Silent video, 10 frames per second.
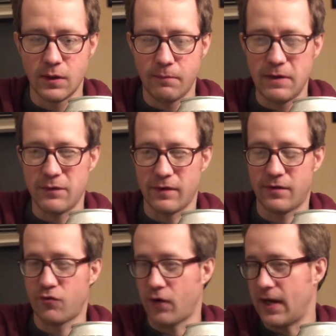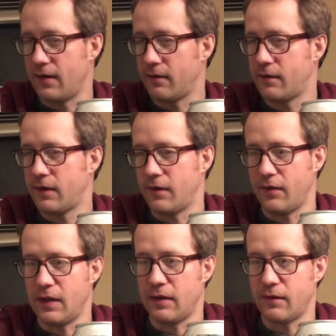be restrained in
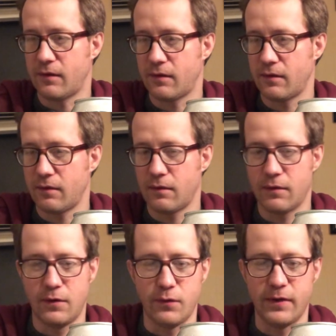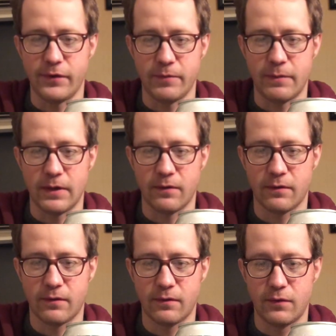these New Zealand
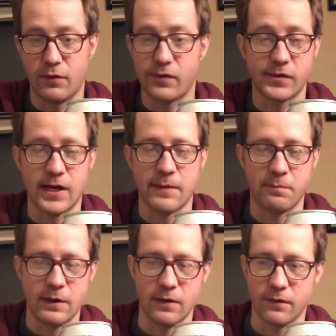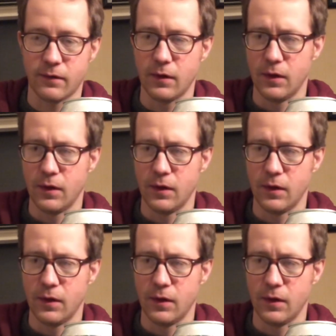beers, New Zealand hop beers.